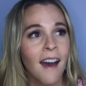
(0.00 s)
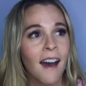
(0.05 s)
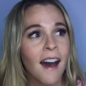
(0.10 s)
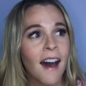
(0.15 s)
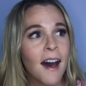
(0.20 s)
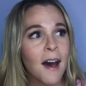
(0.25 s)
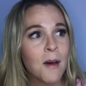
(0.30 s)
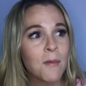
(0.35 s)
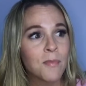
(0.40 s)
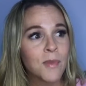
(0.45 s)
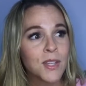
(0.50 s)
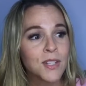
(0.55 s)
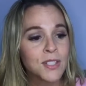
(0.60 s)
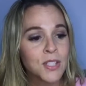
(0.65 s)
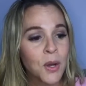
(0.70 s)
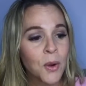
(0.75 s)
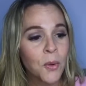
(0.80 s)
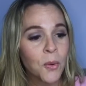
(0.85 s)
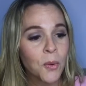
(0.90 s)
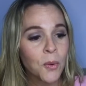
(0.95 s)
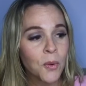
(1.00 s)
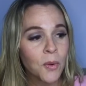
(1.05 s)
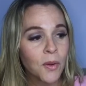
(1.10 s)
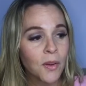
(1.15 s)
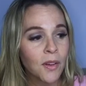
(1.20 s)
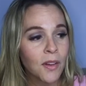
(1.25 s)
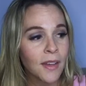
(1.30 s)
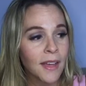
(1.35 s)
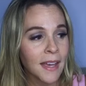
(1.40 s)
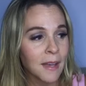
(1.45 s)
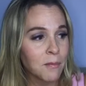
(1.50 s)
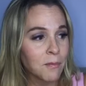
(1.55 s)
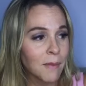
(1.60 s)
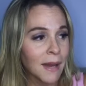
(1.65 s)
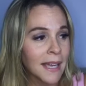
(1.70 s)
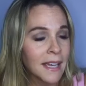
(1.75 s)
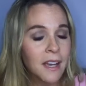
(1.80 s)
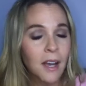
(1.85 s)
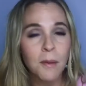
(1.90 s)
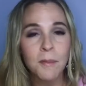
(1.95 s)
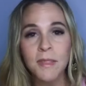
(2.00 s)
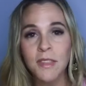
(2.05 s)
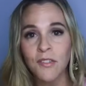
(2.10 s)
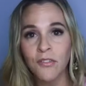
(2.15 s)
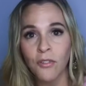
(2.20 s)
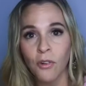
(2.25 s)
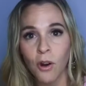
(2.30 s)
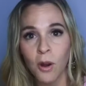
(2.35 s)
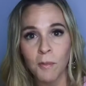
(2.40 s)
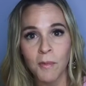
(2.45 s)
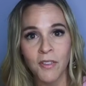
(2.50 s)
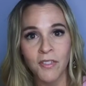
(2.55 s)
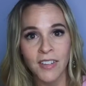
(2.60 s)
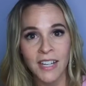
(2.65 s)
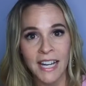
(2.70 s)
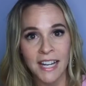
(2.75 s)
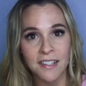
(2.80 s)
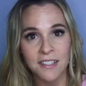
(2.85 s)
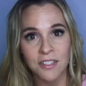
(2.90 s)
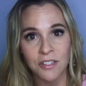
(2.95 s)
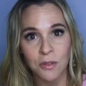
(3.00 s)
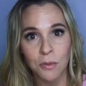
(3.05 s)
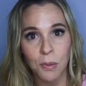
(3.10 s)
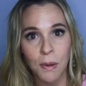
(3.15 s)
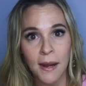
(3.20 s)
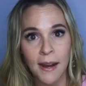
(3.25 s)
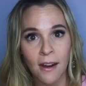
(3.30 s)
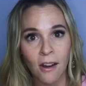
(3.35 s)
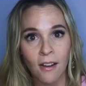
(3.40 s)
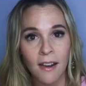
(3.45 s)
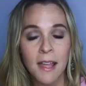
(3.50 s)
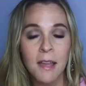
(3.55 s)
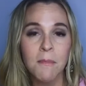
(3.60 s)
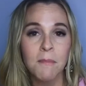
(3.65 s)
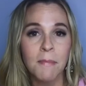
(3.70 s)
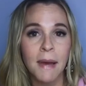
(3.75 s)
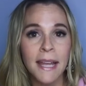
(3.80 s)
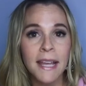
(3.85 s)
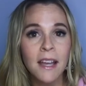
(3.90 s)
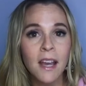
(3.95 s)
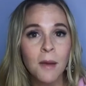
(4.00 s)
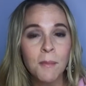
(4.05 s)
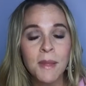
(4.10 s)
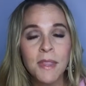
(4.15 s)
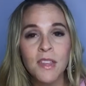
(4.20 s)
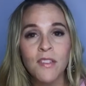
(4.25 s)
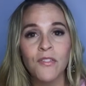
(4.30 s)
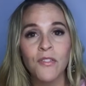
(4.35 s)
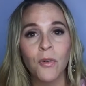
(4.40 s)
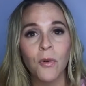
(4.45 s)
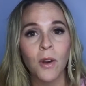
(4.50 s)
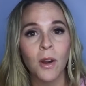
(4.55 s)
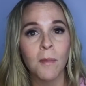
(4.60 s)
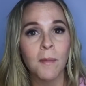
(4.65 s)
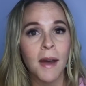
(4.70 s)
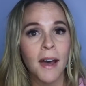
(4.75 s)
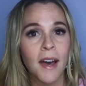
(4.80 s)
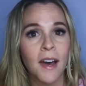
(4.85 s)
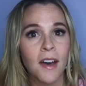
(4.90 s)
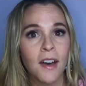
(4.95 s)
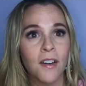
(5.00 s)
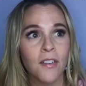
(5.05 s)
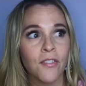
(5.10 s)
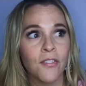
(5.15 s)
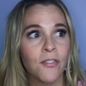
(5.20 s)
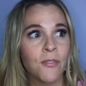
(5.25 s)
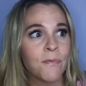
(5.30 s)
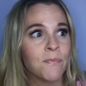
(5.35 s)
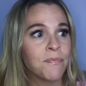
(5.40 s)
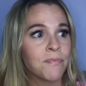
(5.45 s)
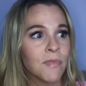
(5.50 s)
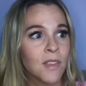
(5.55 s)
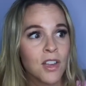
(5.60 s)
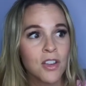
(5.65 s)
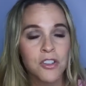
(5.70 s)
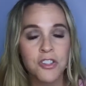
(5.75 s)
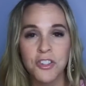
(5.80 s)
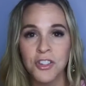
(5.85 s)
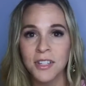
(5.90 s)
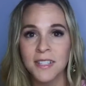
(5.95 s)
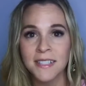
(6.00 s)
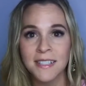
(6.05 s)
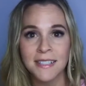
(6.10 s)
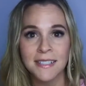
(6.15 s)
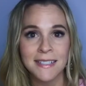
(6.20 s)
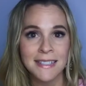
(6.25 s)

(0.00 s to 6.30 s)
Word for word: Um, so it might come in the form of an answered prayer, it might come in the form of just a